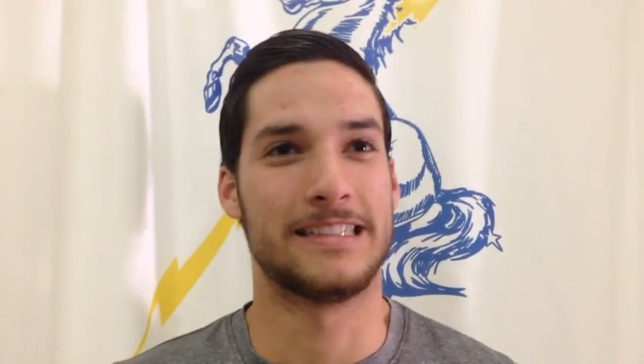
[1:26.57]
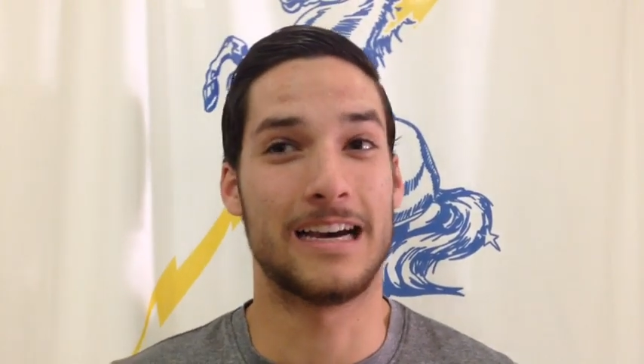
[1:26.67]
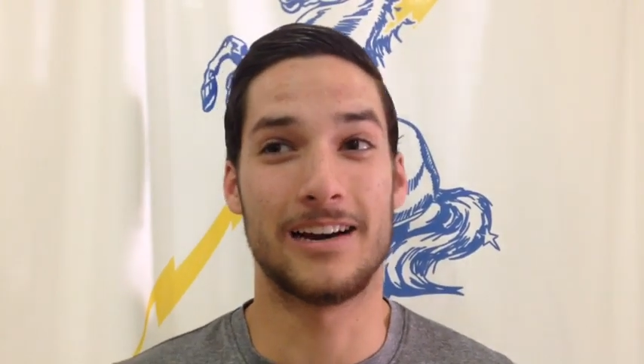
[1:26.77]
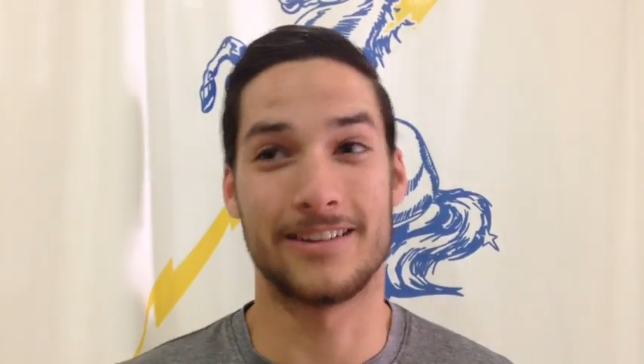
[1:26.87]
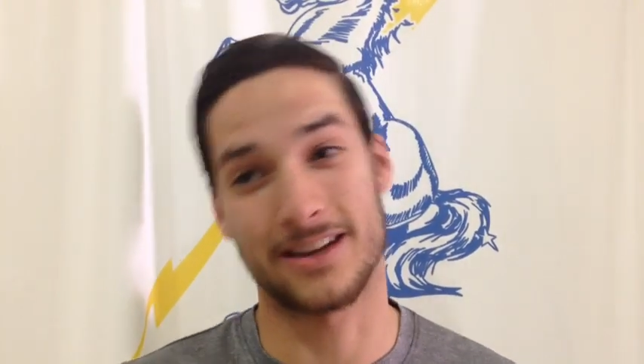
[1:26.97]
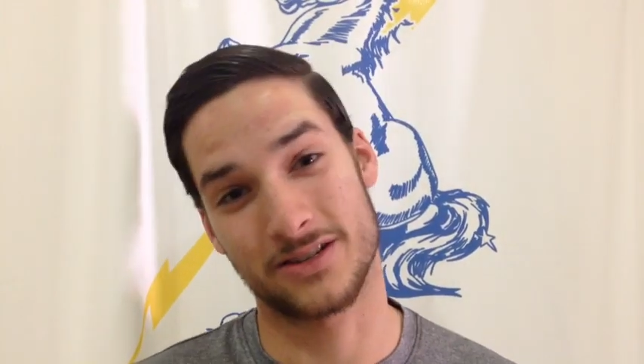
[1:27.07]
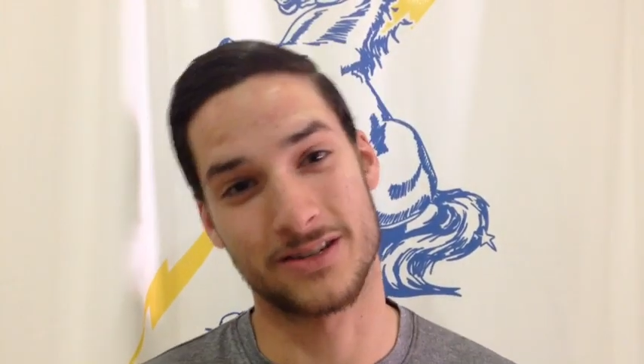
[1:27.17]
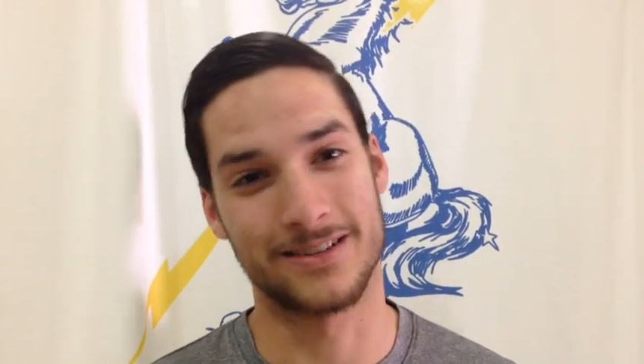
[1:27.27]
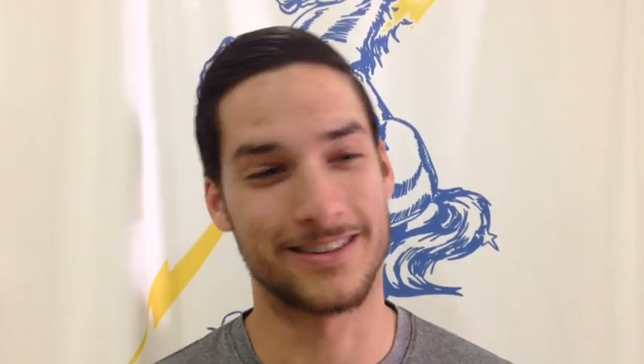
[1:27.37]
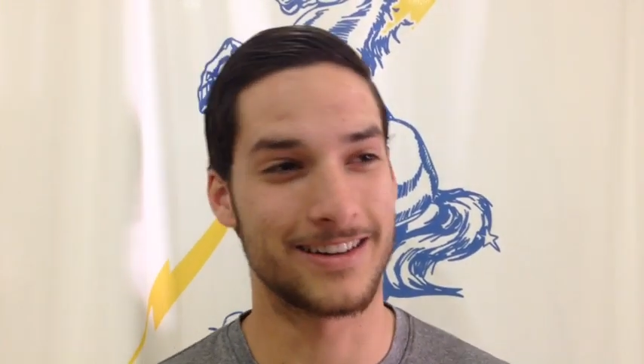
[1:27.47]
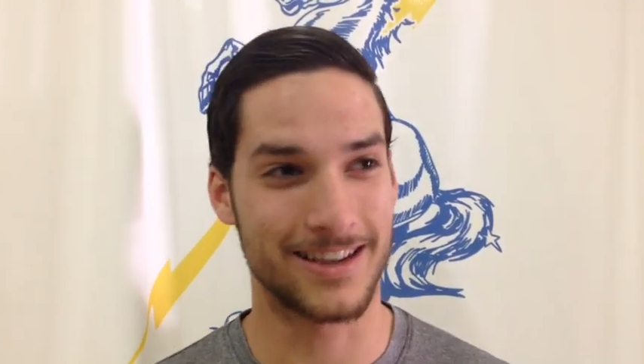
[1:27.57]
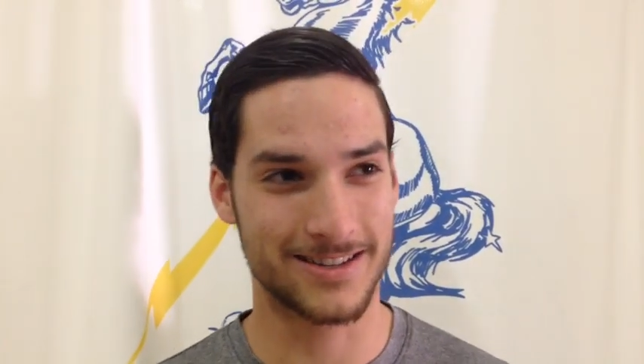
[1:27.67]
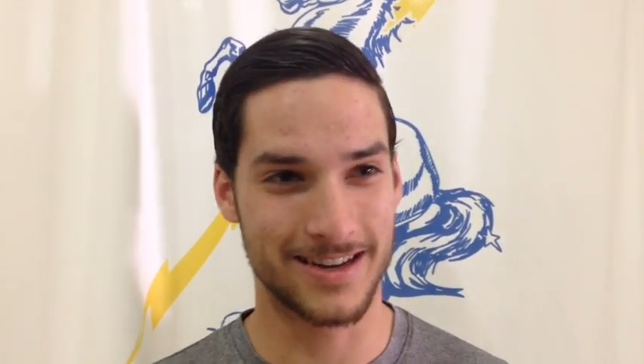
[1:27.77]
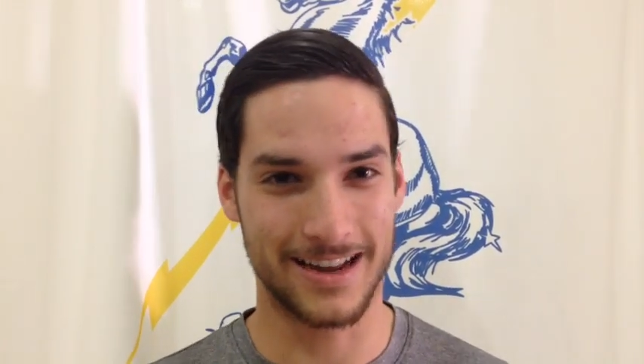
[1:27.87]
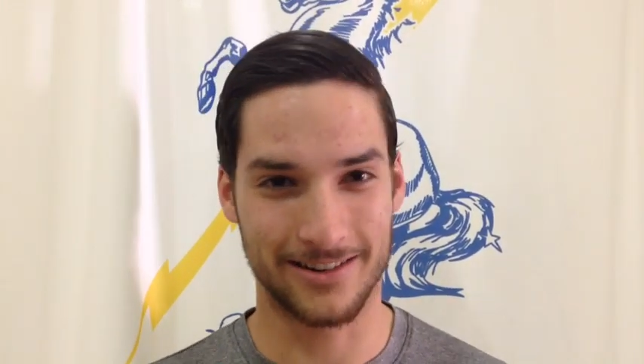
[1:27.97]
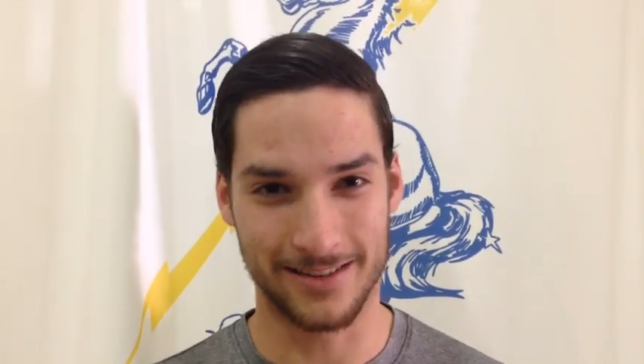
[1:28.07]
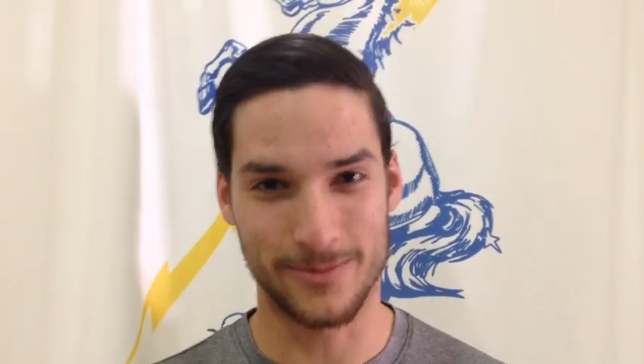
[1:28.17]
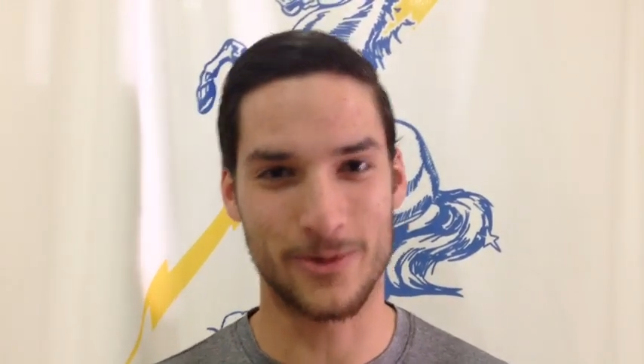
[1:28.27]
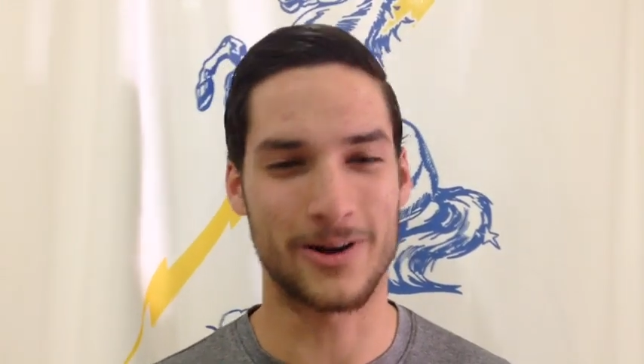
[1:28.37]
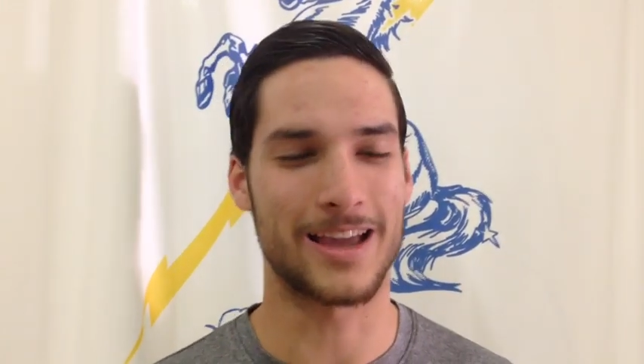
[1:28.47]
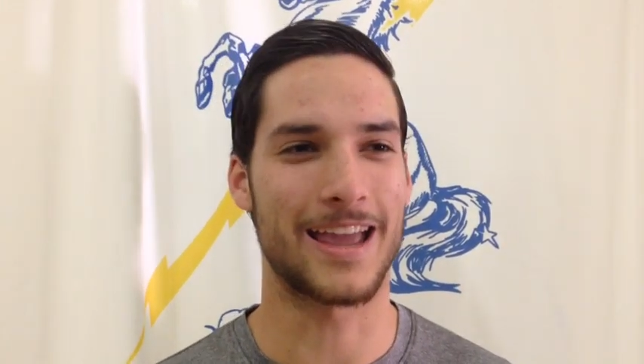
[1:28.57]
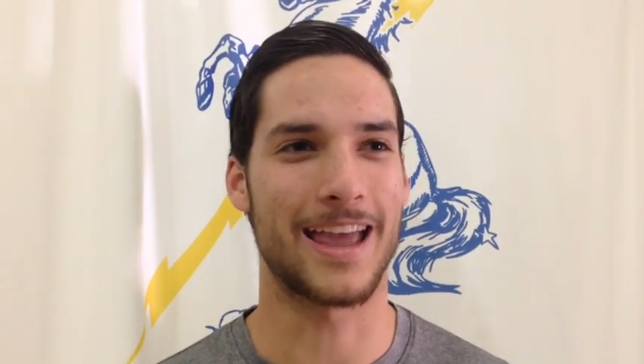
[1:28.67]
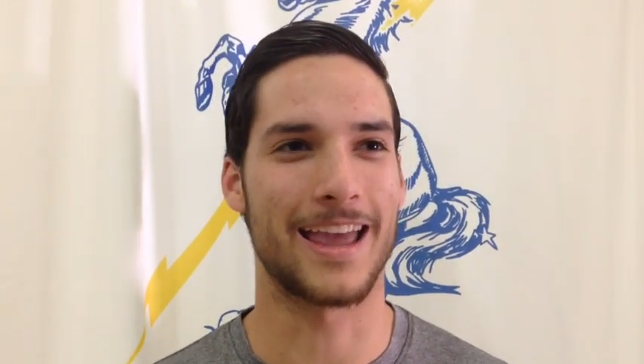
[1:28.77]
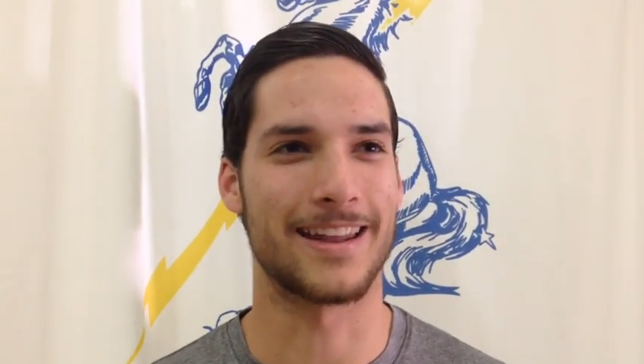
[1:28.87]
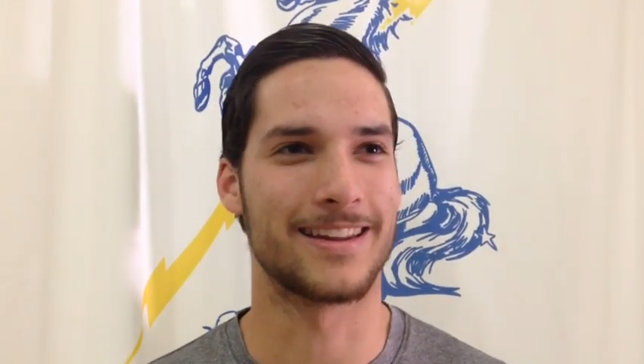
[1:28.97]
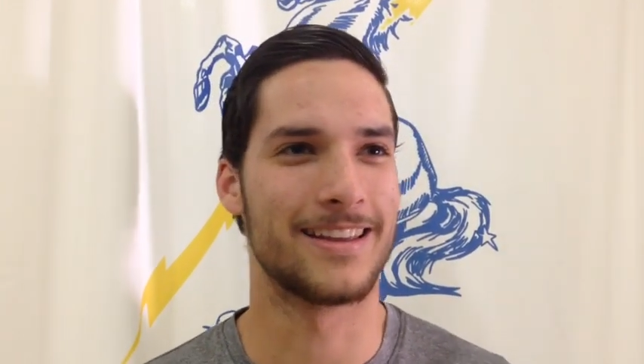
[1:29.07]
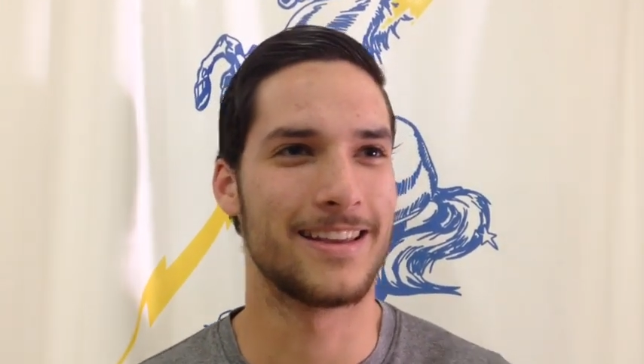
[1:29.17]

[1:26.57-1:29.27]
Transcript: uh, yesterday, yesterday early morning, and